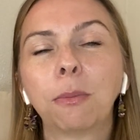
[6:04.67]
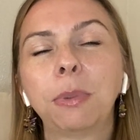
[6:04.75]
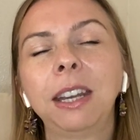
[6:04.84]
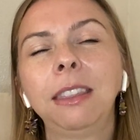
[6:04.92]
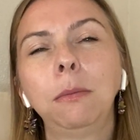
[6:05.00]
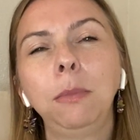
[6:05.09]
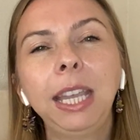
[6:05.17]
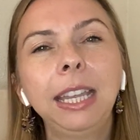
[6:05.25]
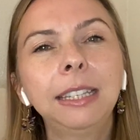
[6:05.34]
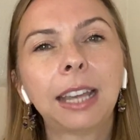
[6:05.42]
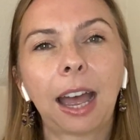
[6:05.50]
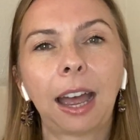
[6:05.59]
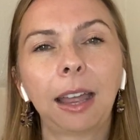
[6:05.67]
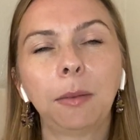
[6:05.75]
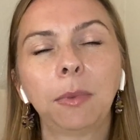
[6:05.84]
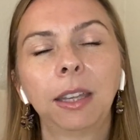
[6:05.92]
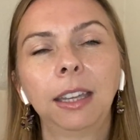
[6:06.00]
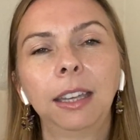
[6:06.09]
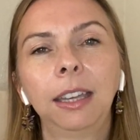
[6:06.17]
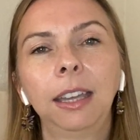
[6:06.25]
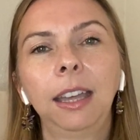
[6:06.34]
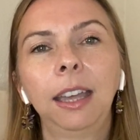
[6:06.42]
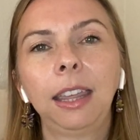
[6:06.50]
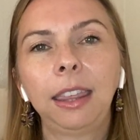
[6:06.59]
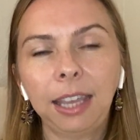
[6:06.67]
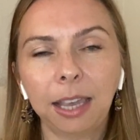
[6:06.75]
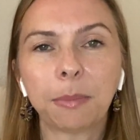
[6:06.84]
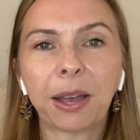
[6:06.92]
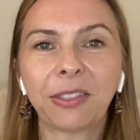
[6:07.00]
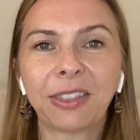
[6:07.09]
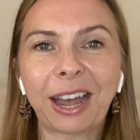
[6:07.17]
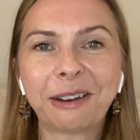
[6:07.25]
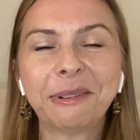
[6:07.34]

But in the meantime, think about that.